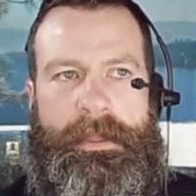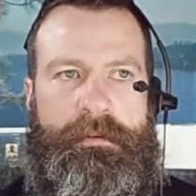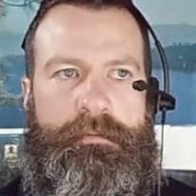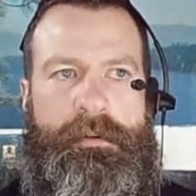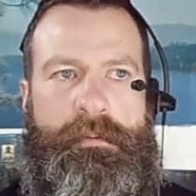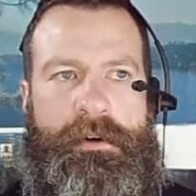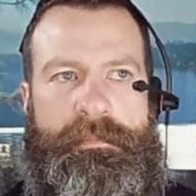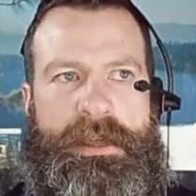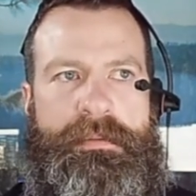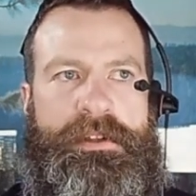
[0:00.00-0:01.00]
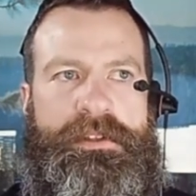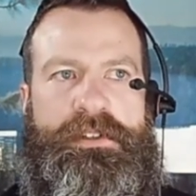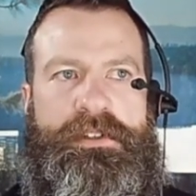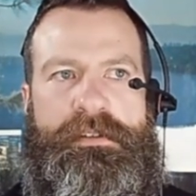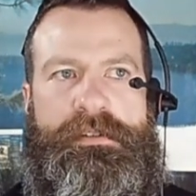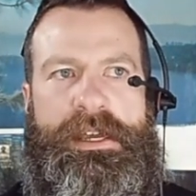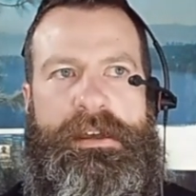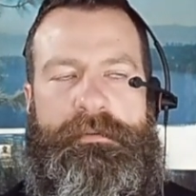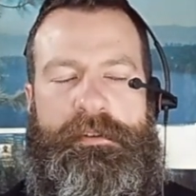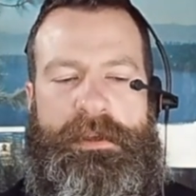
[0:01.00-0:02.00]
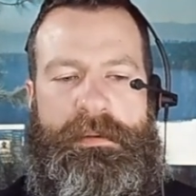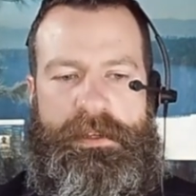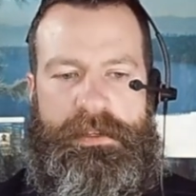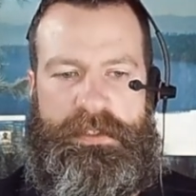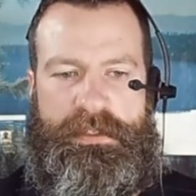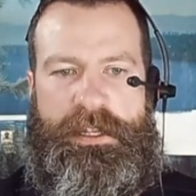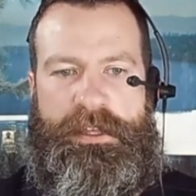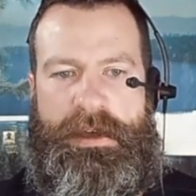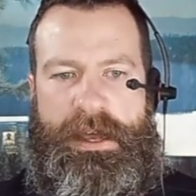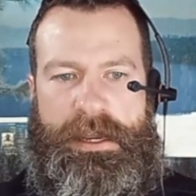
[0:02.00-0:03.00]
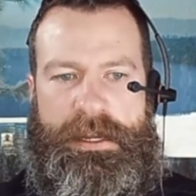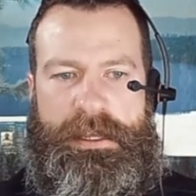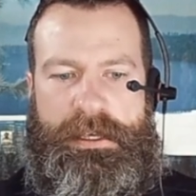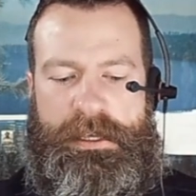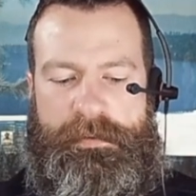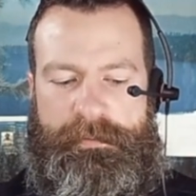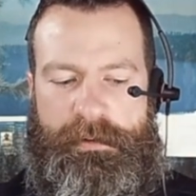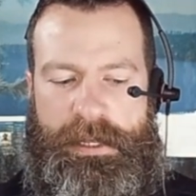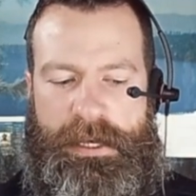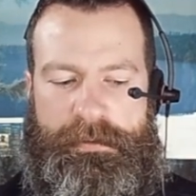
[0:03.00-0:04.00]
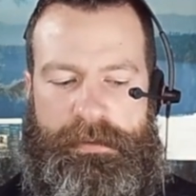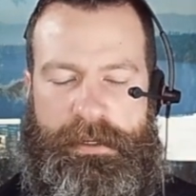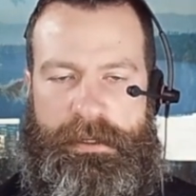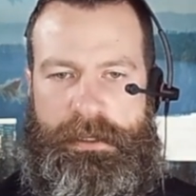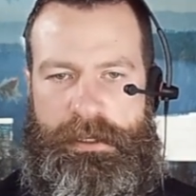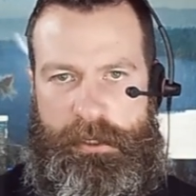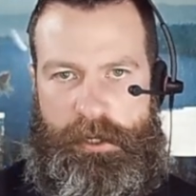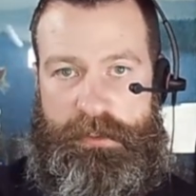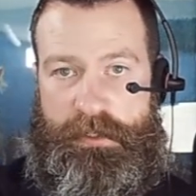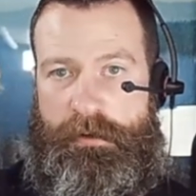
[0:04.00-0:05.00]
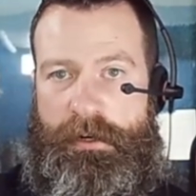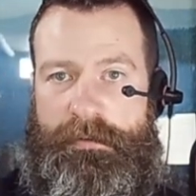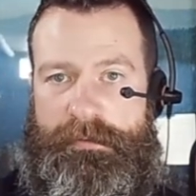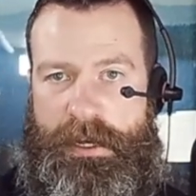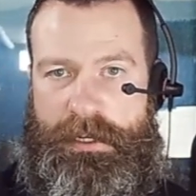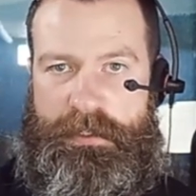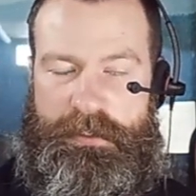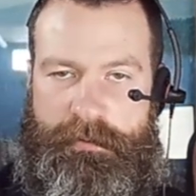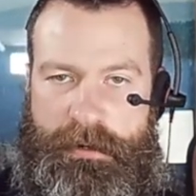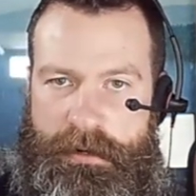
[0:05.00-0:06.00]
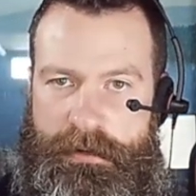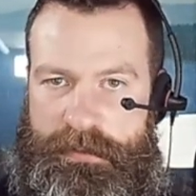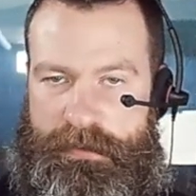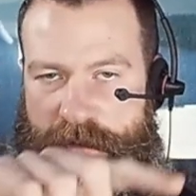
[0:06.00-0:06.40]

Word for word: We won't be able to do that. We won't be able to use Selenium IDE for like the here's a grid of 9 squares,